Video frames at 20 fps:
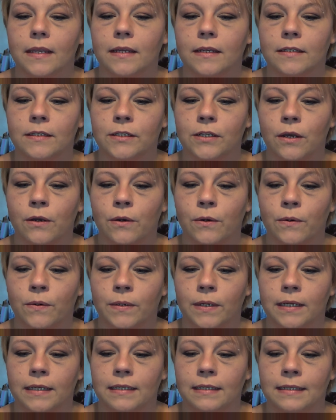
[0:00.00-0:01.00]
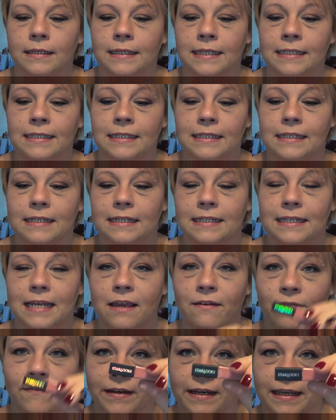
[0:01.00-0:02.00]
So this is a
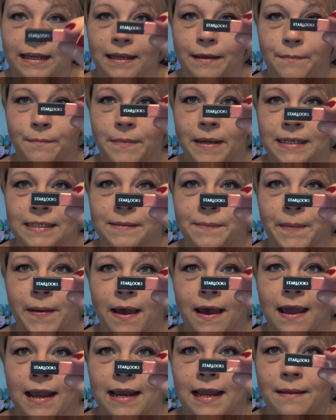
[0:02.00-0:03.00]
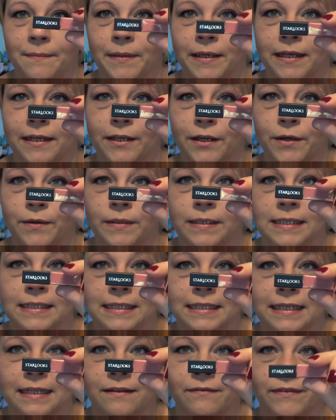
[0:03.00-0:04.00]
definite must buy. I'm gonna go and
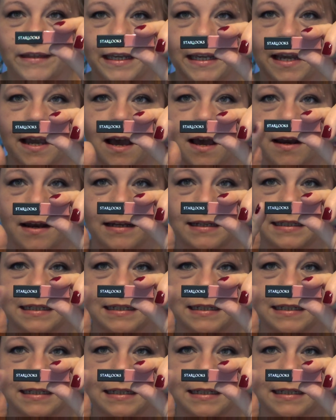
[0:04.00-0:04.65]
see if they got a